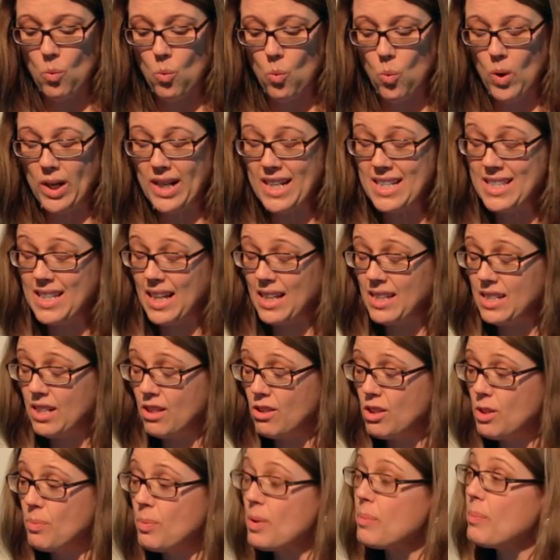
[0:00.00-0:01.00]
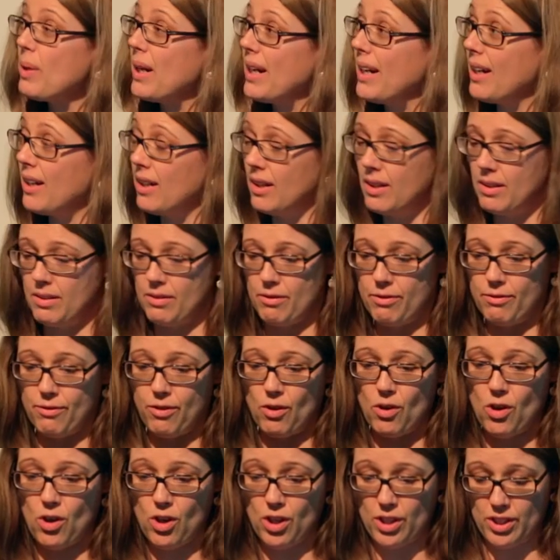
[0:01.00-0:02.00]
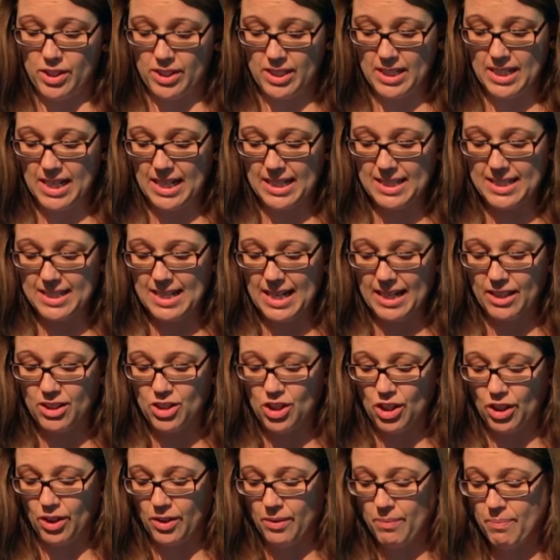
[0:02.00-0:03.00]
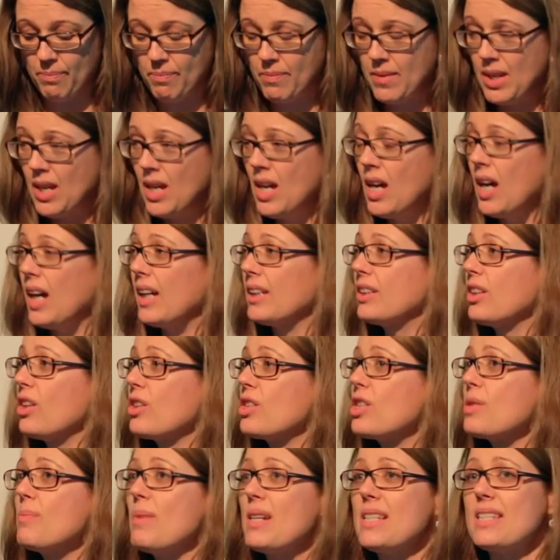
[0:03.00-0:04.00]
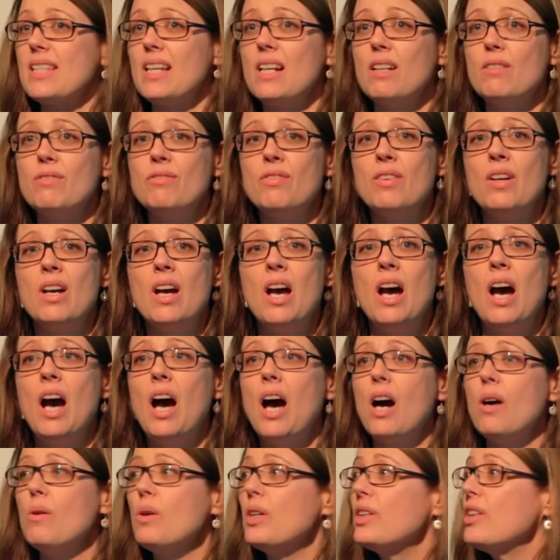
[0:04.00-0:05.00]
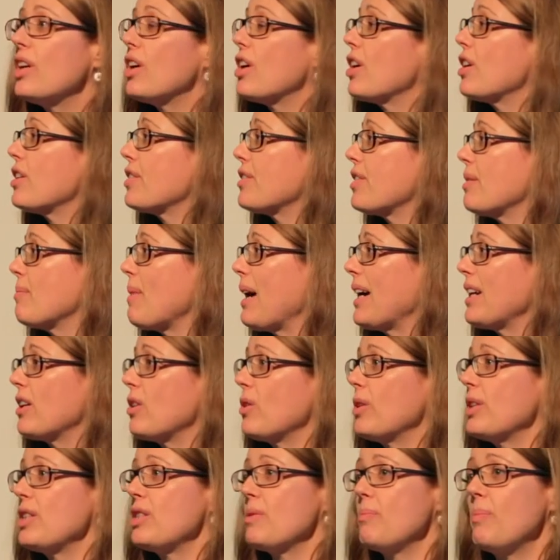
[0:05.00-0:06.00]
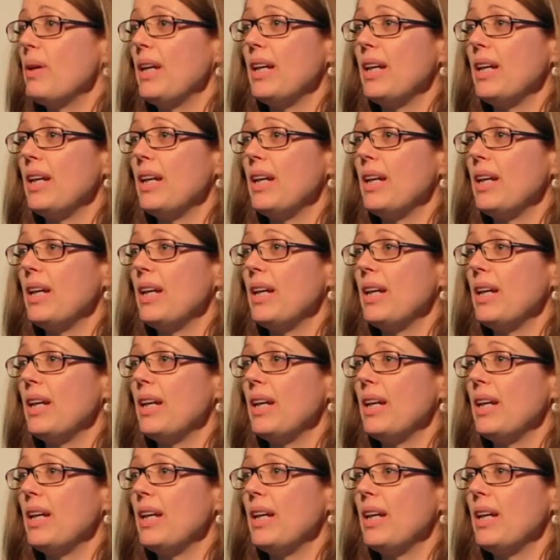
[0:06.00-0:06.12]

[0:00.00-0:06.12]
When I sat down to prepare for tonight's lecture, I thought to myself, how on earth am I going to